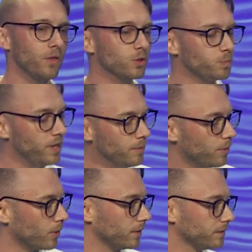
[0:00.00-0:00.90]
those
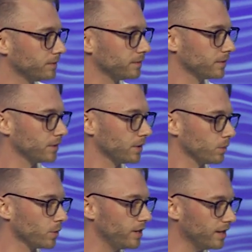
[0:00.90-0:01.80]
people
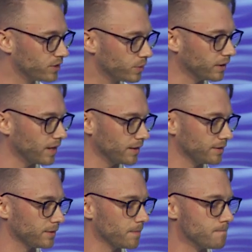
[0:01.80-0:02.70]
were the Israelites.